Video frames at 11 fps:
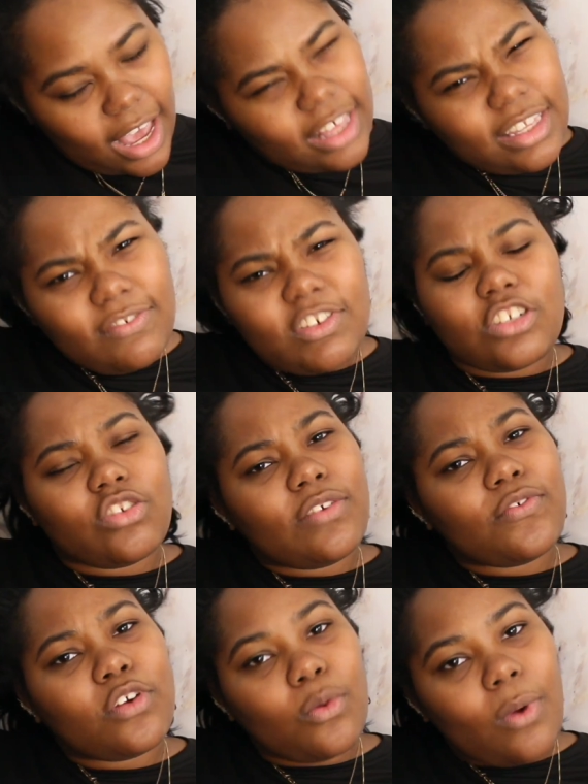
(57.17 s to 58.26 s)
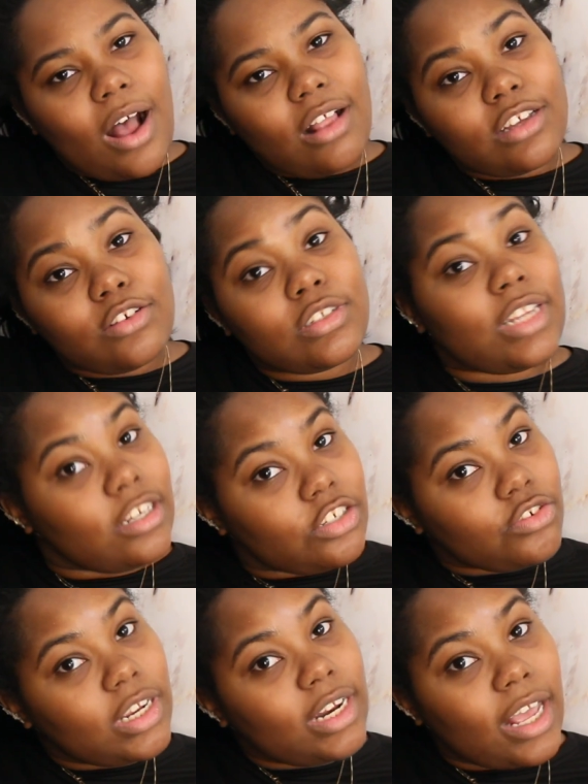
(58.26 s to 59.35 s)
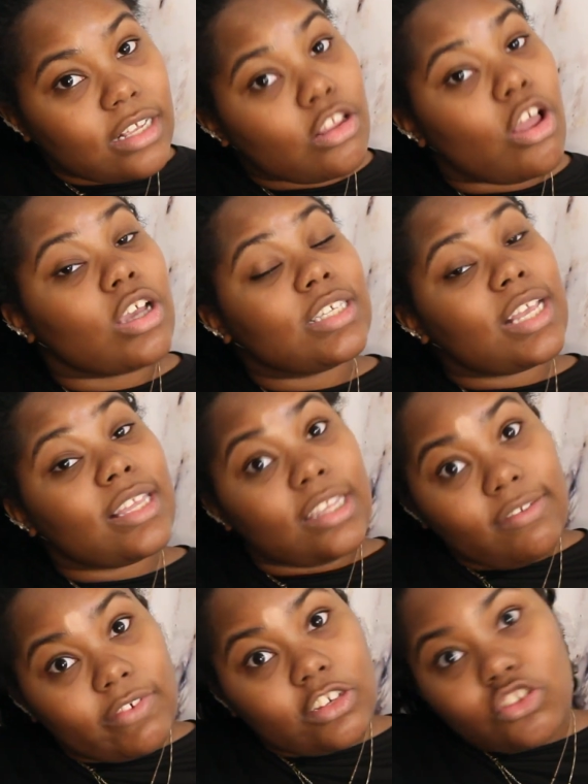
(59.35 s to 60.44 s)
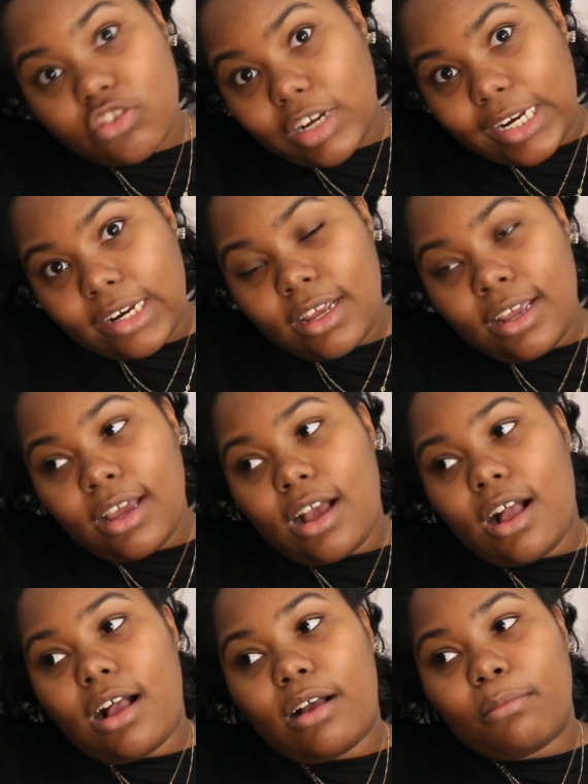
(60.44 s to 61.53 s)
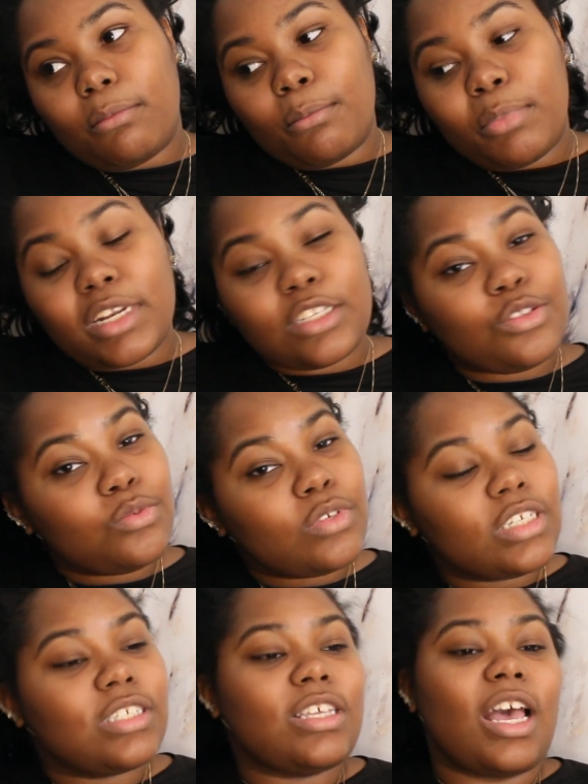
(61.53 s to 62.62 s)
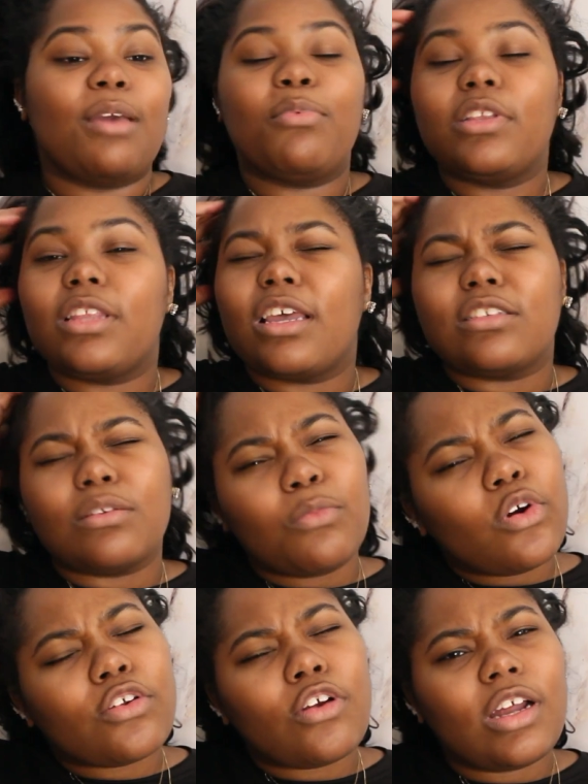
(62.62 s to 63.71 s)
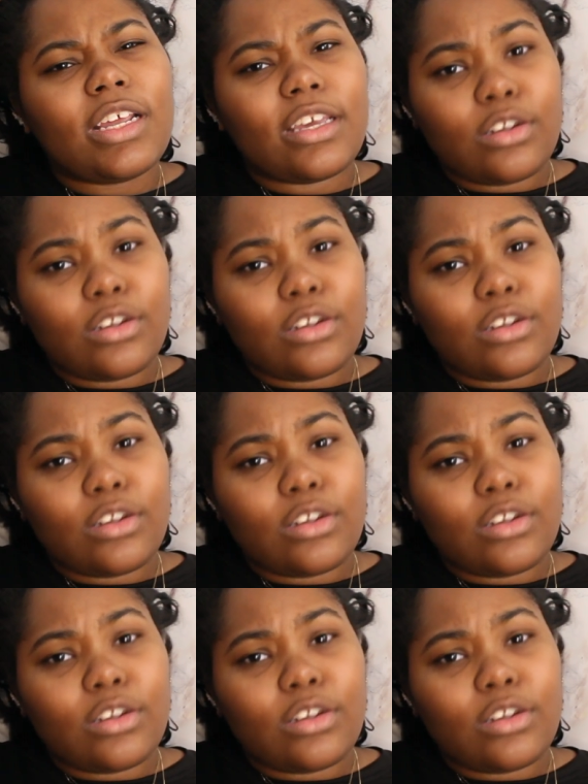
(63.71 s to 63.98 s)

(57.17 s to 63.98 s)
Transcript: I leave it straight for a while. It'll stay straight as long as I leave it straight. But as soon as I put like some water on it,